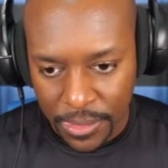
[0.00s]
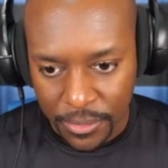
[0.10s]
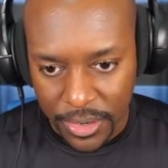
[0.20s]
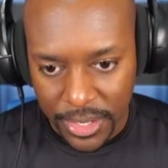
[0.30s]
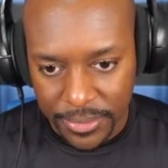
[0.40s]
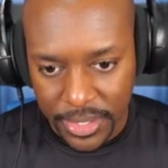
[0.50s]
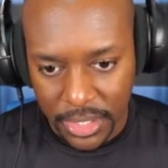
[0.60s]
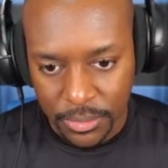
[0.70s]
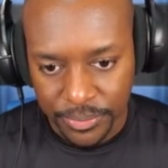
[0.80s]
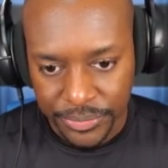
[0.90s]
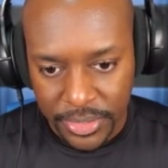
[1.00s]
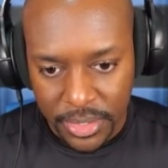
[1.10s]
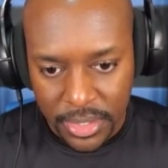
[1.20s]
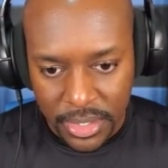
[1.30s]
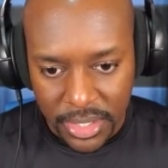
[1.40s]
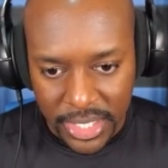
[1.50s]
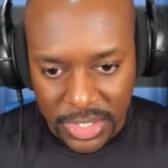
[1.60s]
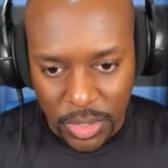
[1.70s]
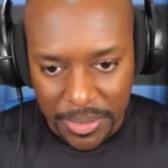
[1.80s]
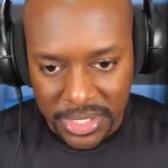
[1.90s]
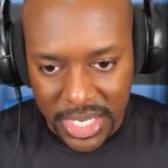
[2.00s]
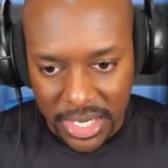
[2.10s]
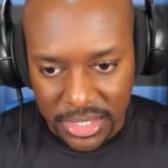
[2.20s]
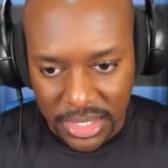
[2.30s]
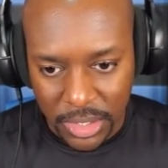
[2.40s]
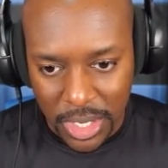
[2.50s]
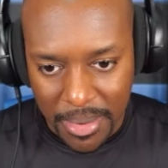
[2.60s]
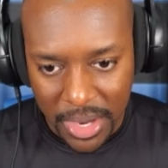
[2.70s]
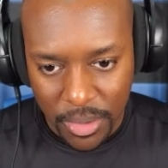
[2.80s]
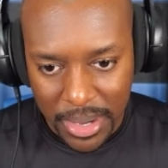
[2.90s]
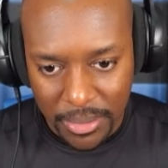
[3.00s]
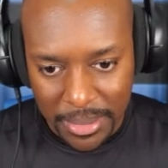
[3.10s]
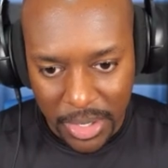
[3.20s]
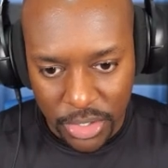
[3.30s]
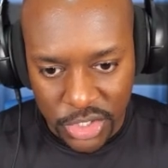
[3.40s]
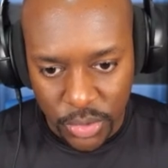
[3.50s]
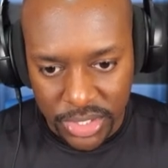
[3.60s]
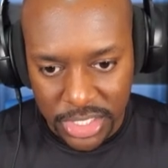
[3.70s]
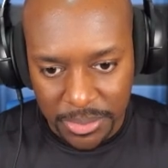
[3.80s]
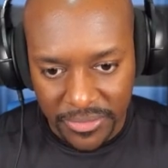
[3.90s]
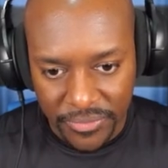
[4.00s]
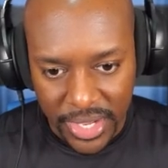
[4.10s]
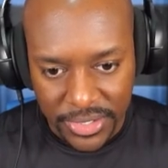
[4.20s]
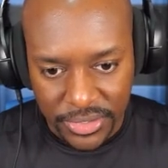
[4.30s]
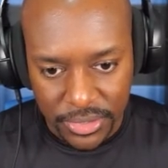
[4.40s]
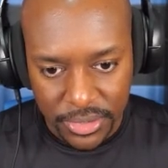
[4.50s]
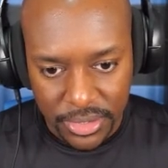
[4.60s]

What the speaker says: Right? Hello. Yeah, this weapon's kind of slow. I might want to switch to something faster.